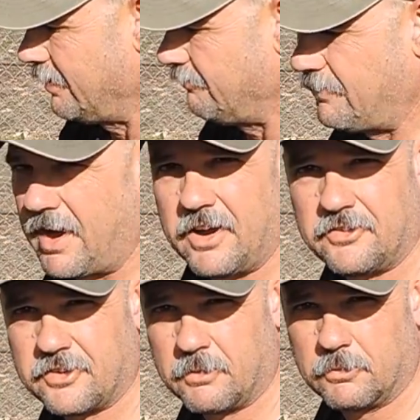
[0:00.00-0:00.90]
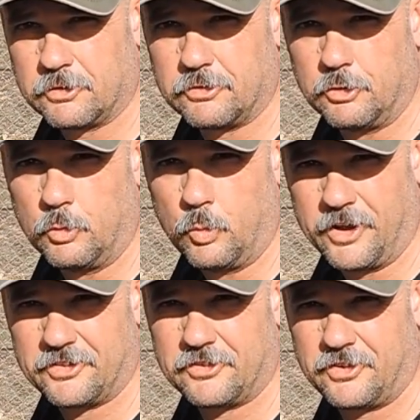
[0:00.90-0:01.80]
Very similar to
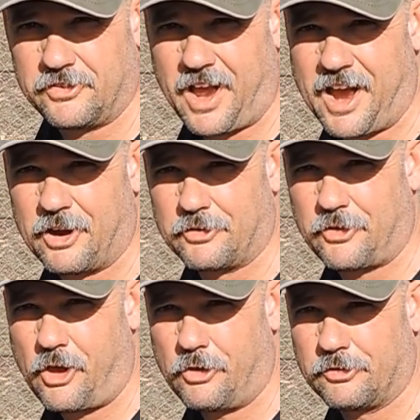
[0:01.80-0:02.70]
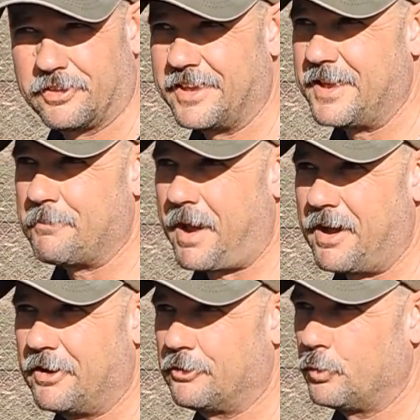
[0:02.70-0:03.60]
Worcestershire sauce, Lee &
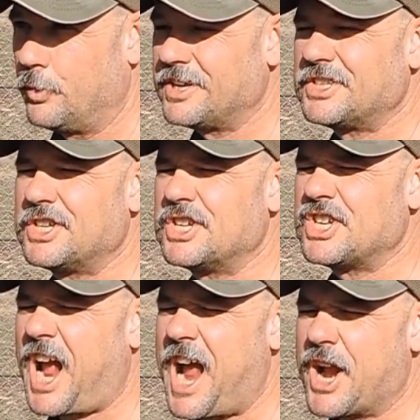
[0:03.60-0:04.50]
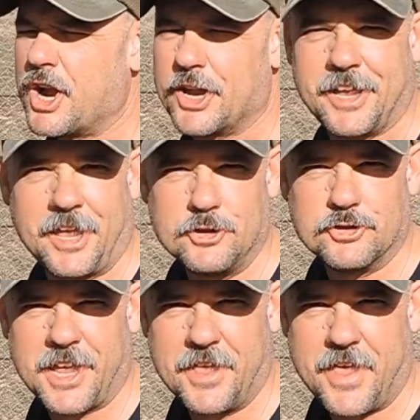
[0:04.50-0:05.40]
Perrins Worcestershire. Can you
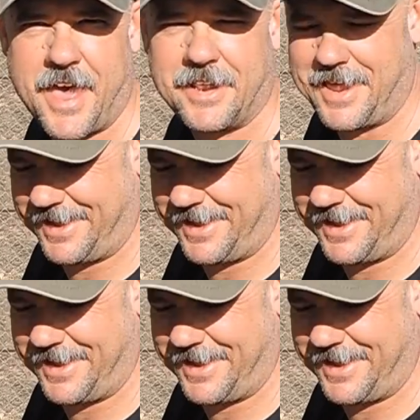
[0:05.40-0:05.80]
say that?